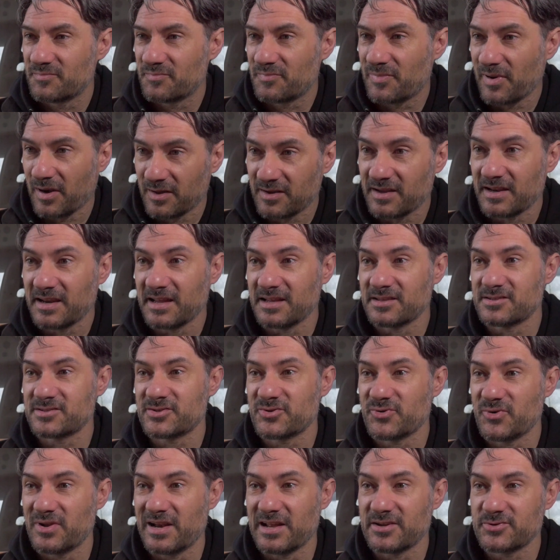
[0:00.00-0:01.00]
Plugging
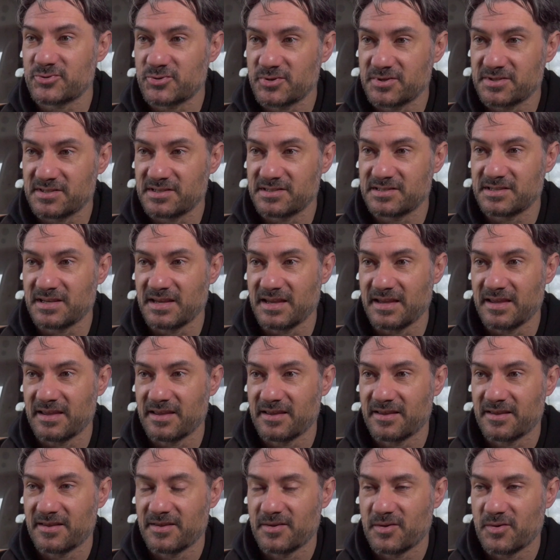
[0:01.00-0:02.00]
into electricity,
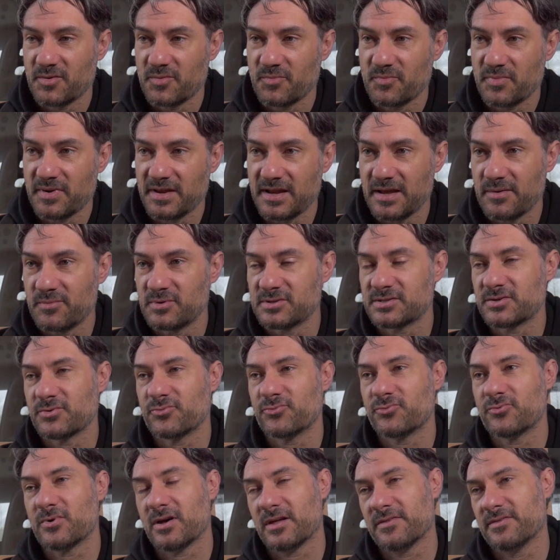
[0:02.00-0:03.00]
being able to
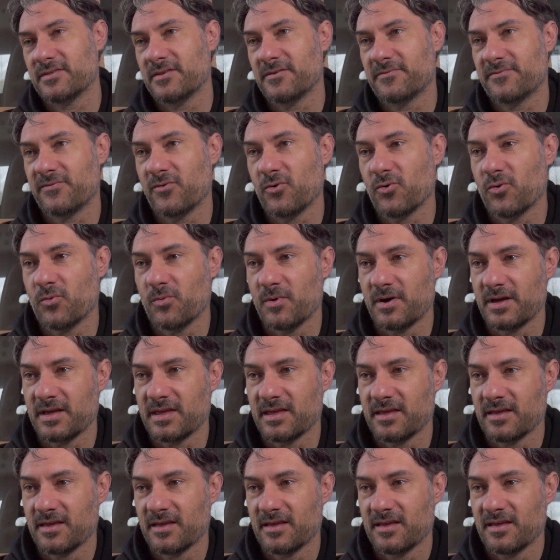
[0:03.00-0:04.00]
run the
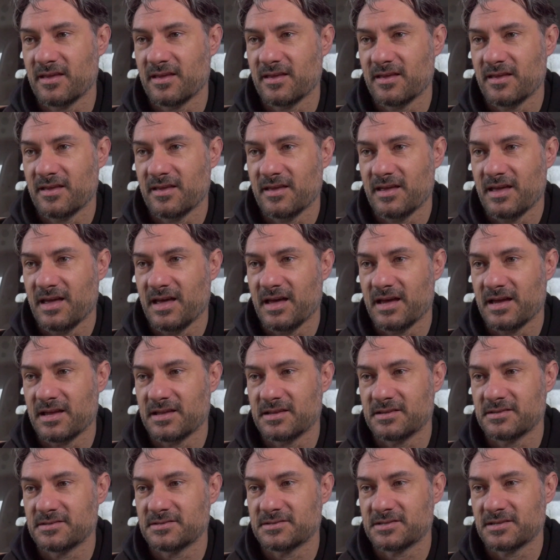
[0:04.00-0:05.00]
four-way
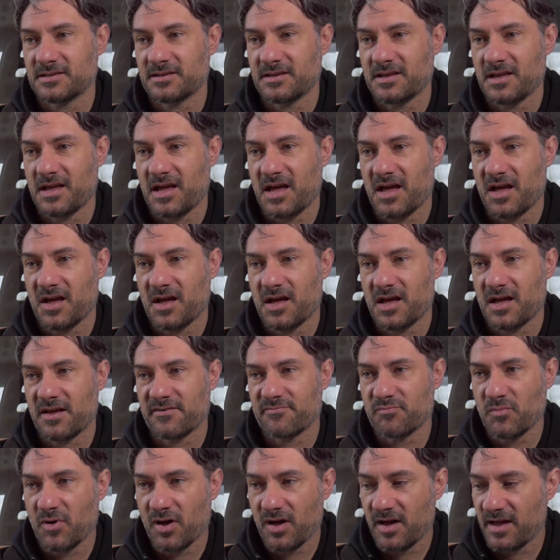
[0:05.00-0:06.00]
and
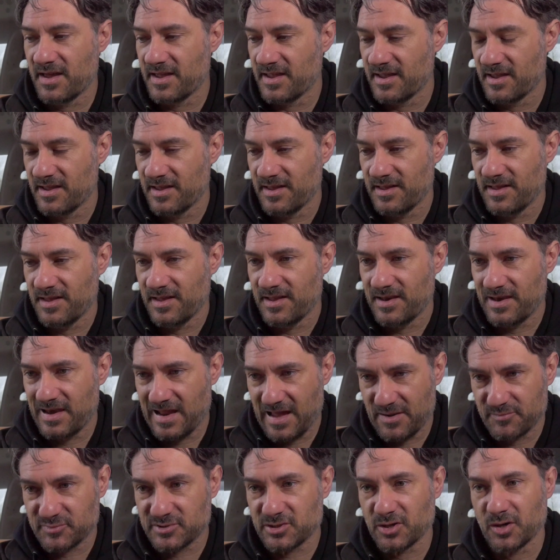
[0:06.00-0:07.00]
have my
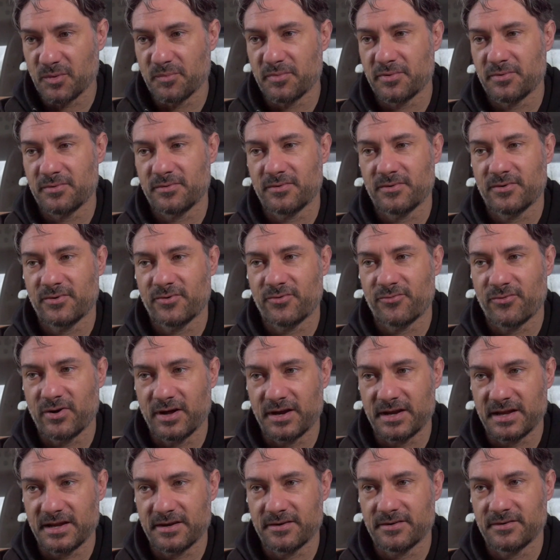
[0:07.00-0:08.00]
laptop
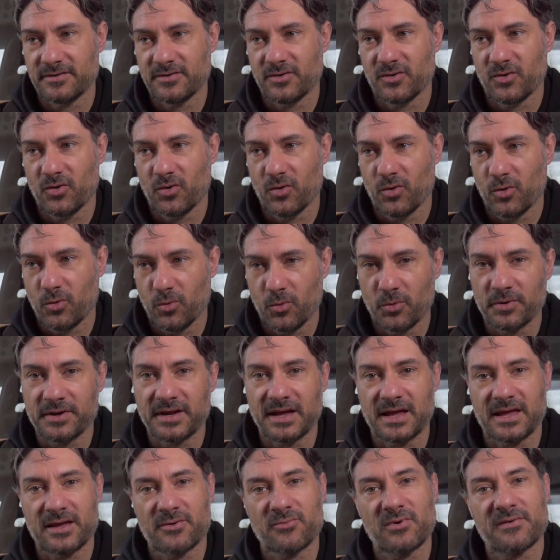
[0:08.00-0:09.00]
running all
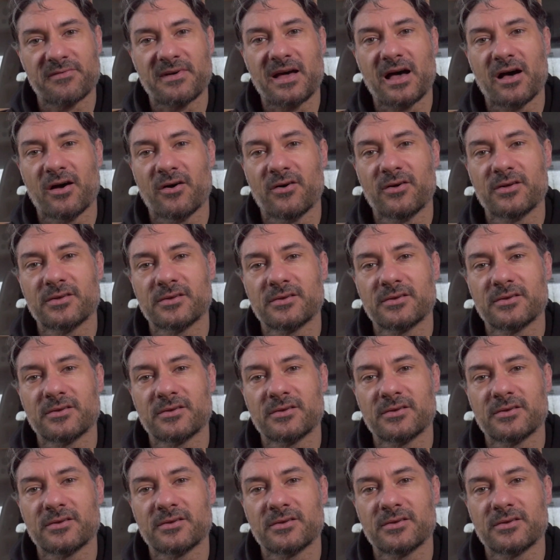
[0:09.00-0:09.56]
day without